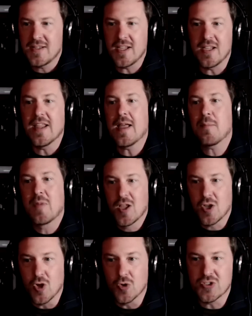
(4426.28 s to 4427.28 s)
take a nap,
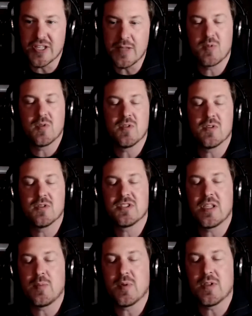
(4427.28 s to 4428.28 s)
go sleep
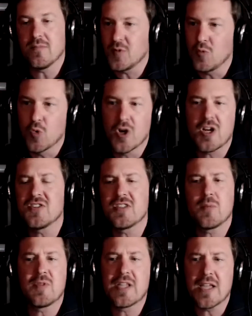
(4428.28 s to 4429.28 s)
it, work on
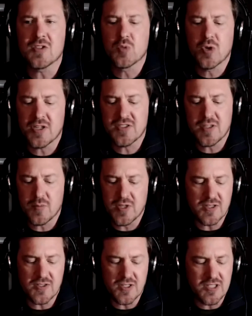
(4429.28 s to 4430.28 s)
something else. Work on something
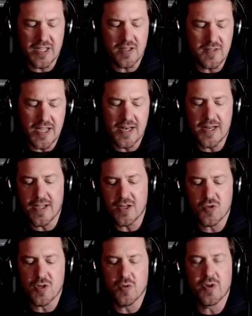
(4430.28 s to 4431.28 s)
that's just like data
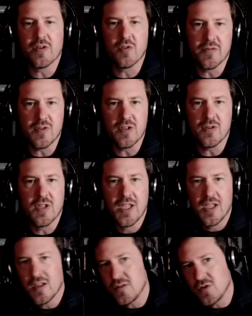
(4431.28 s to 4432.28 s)
entry or whatever. If you
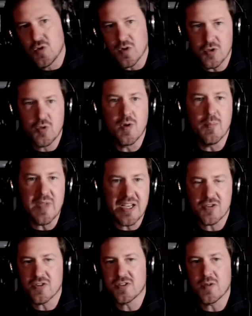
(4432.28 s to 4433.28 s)
do a
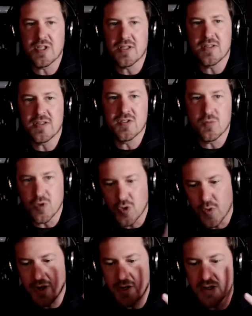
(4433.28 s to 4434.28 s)
mix or something, it doesn't
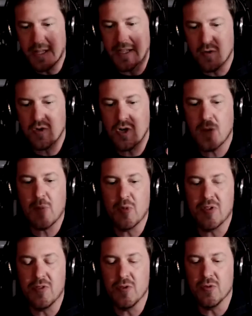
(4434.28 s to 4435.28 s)
require you to like come up
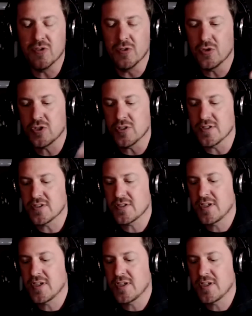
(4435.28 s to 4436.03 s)
with new solutions.